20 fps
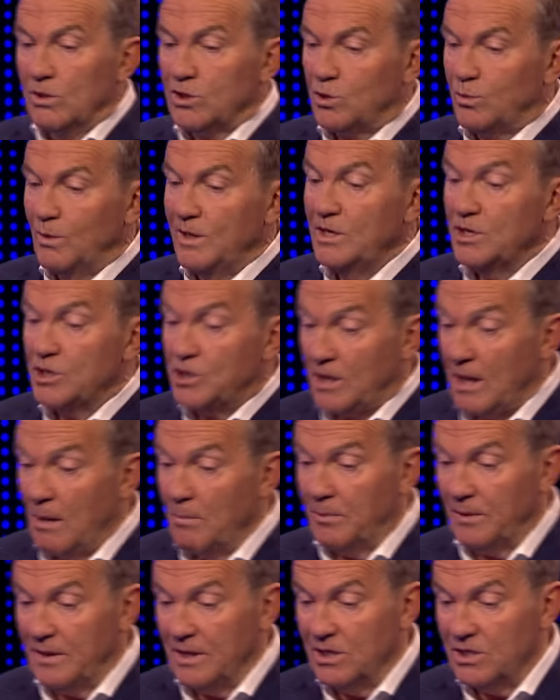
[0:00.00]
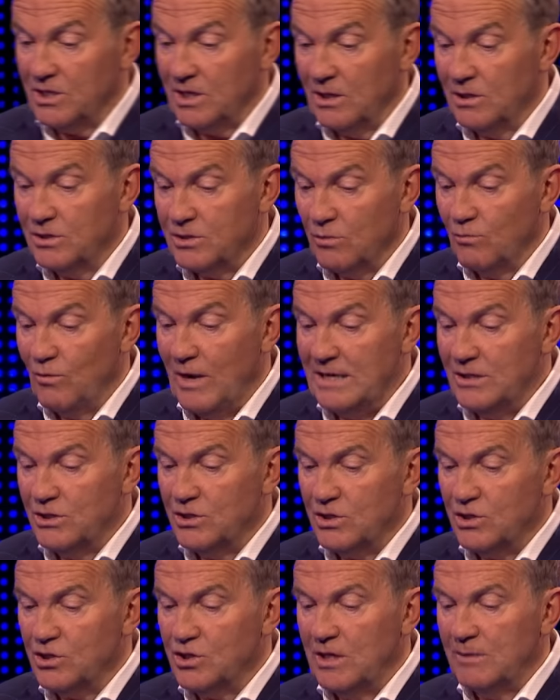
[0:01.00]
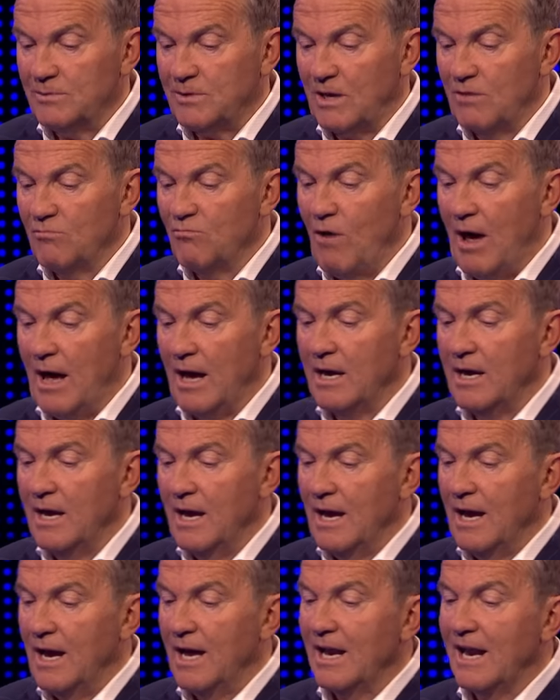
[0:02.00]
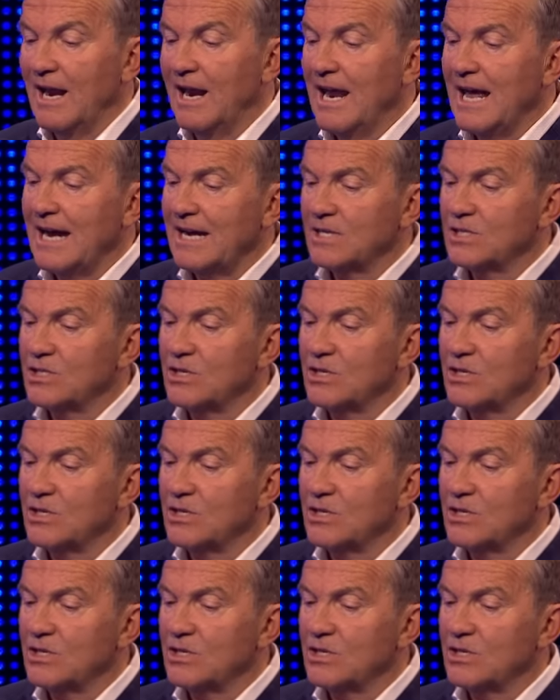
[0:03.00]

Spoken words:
Swedish company sells the Wren's sheepskin rug and a lax